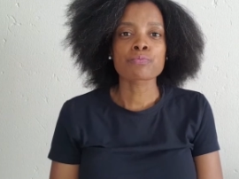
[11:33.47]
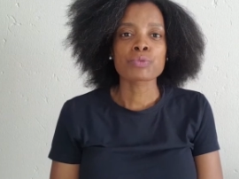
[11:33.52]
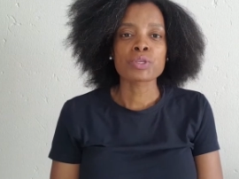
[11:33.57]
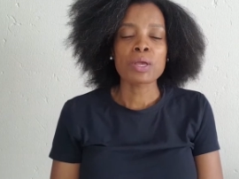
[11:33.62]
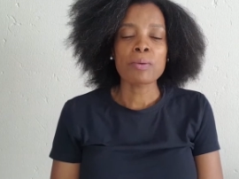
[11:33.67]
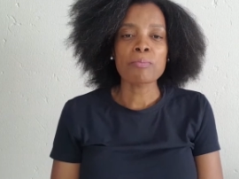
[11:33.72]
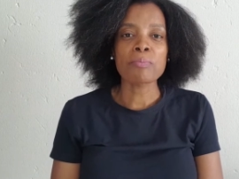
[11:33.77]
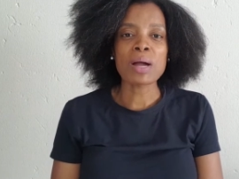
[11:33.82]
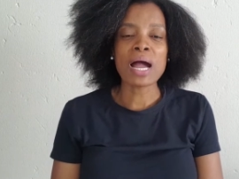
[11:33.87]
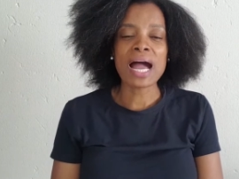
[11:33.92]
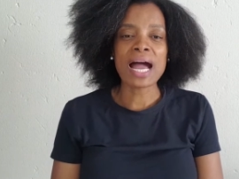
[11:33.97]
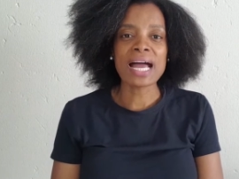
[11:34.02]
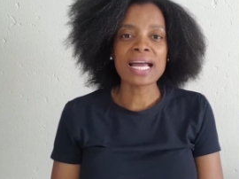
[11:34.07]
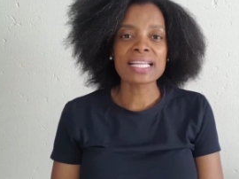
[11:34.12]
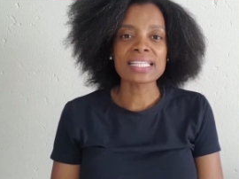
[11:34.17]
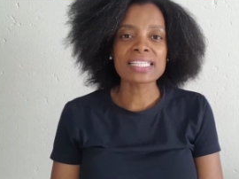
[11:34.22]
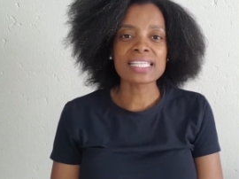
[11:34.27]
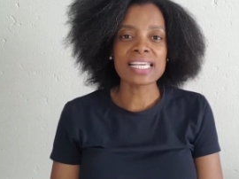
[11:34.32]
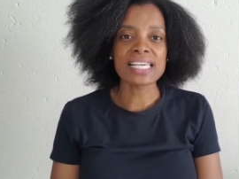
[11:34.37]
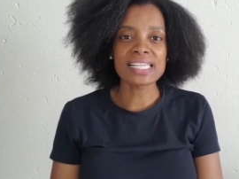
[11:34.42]
But
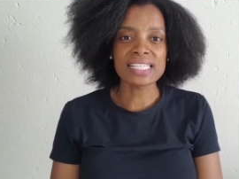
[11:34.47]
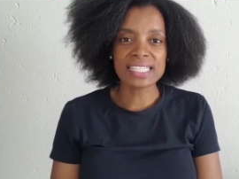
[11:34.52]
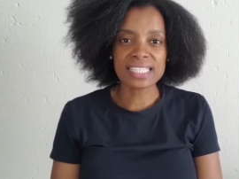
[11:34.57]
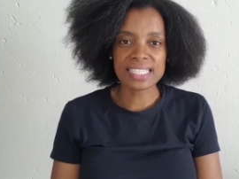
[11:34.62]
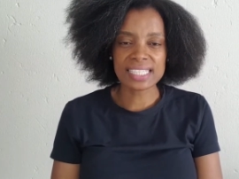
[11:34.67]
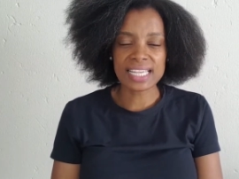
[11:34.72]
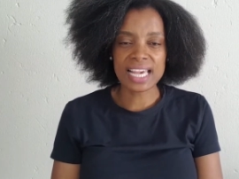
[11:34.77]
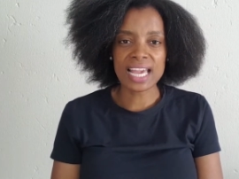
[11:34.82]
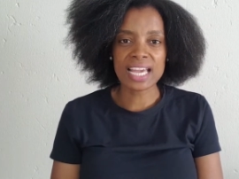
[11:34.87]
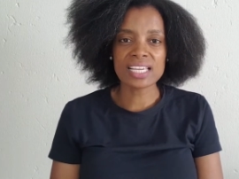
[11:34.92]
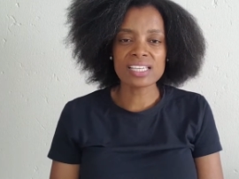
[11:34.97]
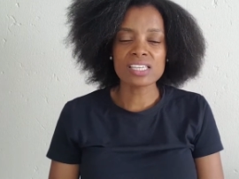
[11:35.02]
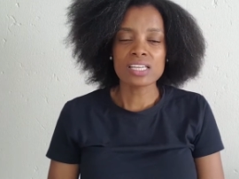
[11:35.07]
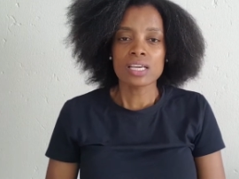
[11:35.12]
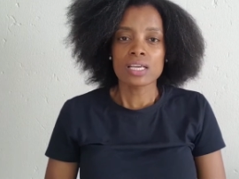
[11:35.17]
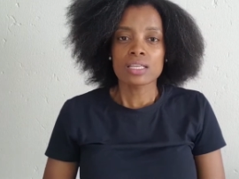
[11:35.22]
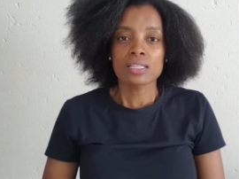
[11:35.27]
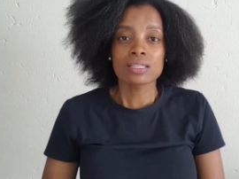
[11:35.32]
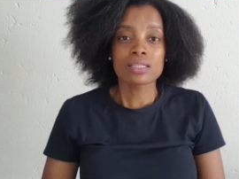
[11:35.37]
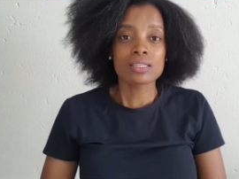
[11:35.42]
he said
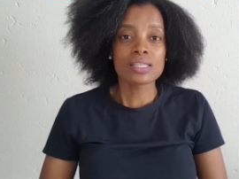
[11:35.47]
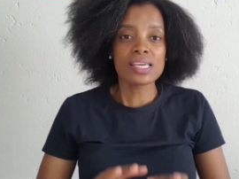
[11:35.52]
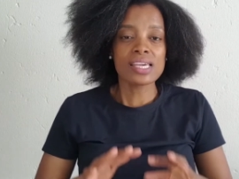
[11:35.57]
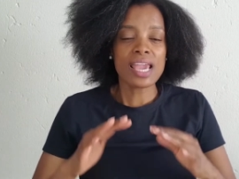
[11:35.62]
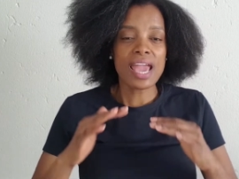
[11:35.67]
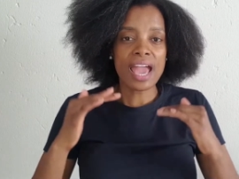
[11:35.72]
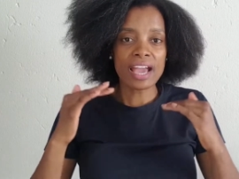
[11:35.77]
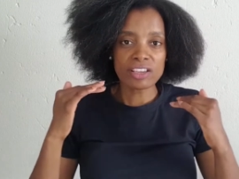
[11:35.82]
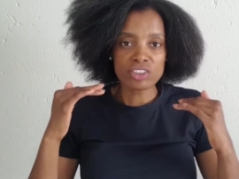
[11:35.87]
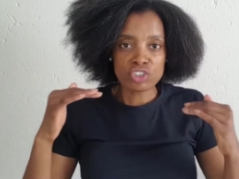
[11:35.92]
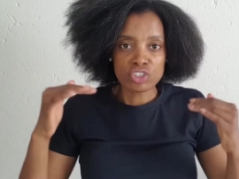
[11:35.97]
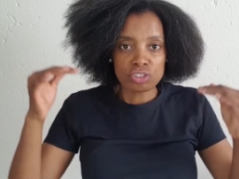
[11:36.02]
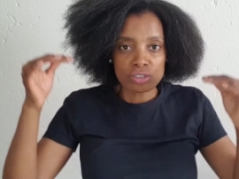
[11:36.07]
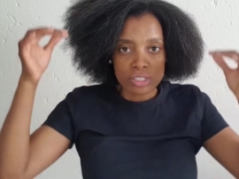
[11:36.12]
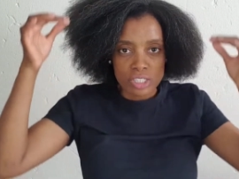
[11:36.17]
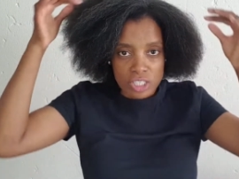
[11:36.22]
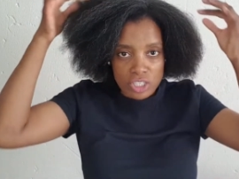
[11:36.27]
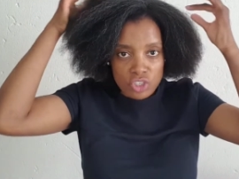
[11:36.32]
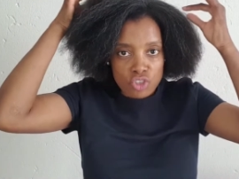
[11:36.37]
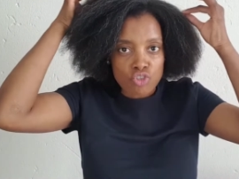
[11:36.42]
the actual
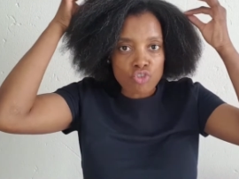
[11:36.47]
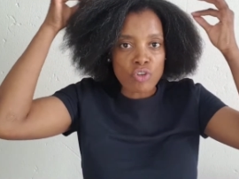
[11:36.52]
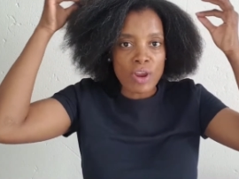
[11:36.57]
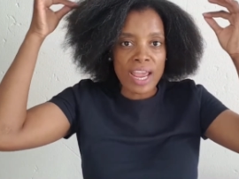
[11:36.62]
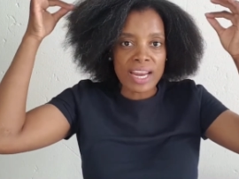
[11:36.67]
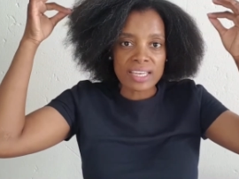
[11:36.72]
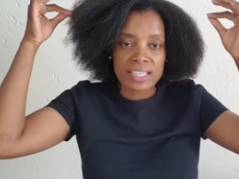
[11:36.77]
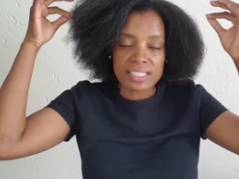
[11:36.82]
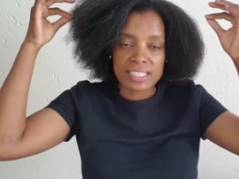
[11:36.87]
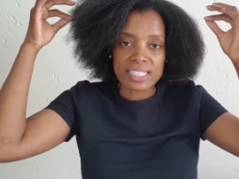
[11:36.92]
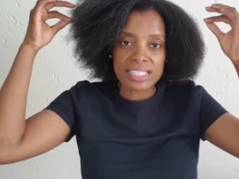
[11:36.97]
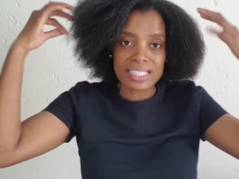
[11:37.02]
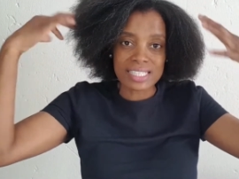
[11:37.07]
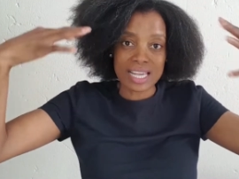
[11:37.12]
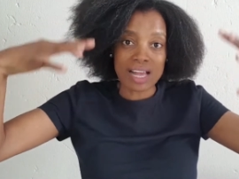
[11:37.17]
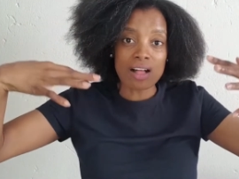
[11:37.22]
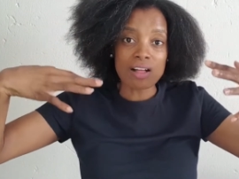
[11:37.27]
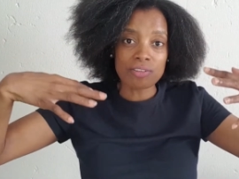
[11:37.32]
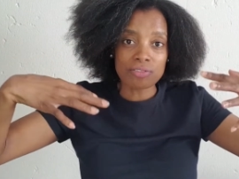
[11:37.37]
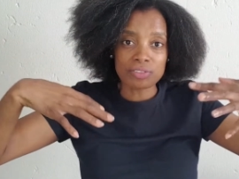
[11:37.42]
strand
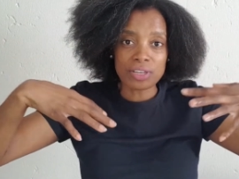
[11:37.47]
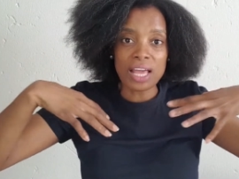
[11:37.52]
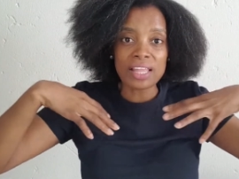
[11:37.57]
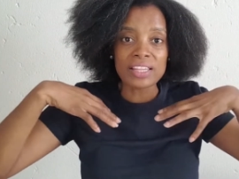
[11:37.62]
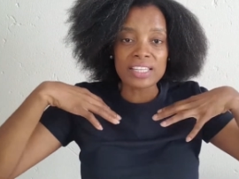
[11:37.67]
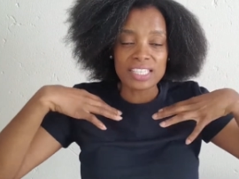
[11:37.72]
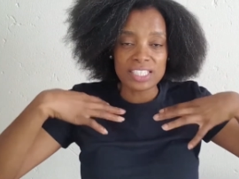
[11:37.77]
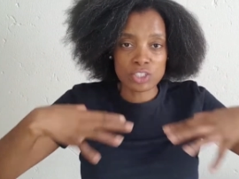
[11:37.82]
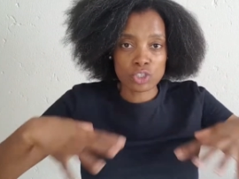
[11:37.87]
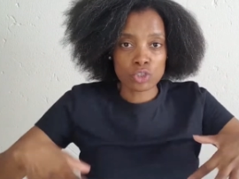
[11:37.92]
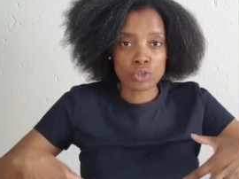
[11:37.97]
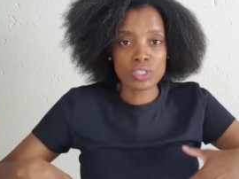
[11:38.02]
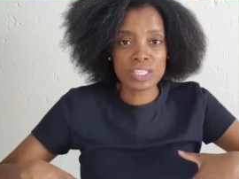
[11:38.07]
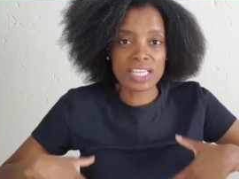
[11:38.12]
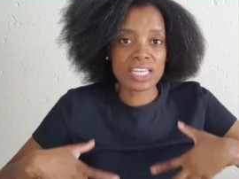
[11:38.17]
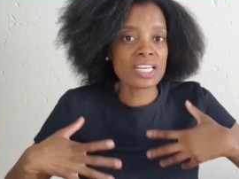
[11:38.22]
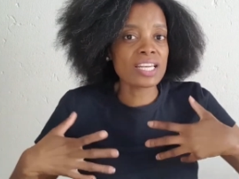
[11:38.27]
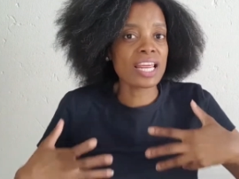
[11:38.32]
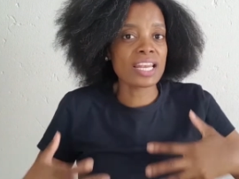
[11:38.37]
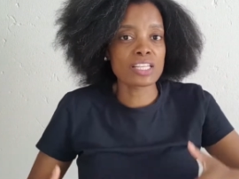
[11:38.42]
itself, now that he's looked at it
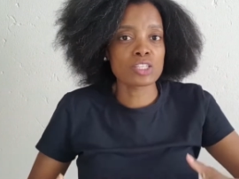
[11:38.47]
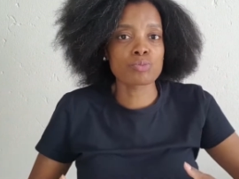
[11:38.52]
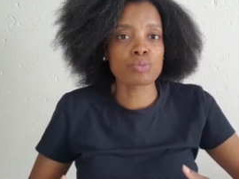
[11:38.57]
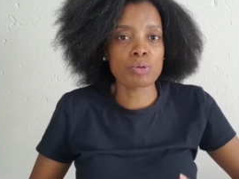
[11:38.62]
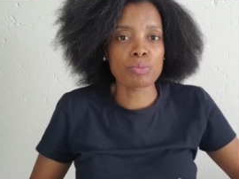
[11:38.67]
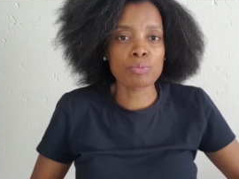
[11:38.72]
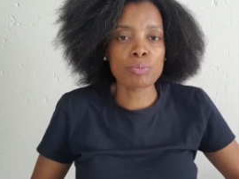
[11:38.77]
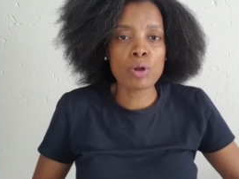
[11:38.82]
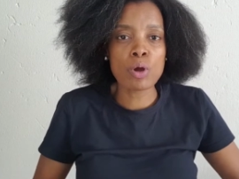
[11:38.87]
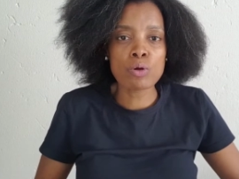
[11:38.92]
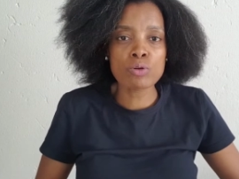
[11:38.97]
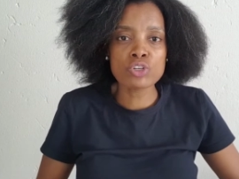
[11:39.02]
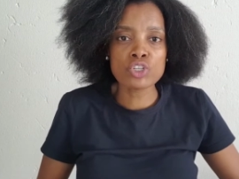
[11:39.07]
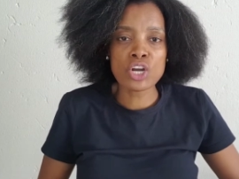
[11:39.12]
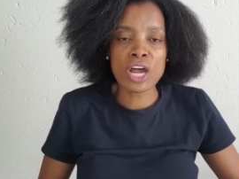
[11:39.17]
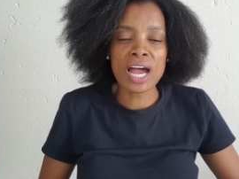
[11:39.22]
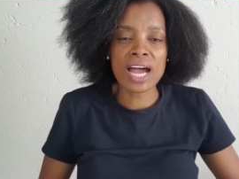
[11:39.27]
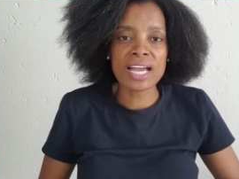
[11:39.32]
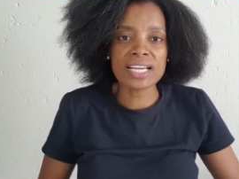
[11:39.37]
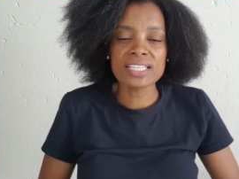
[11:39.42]
and it's been blow
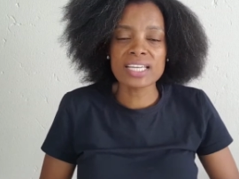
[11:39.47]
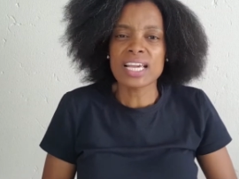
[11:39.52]
dried,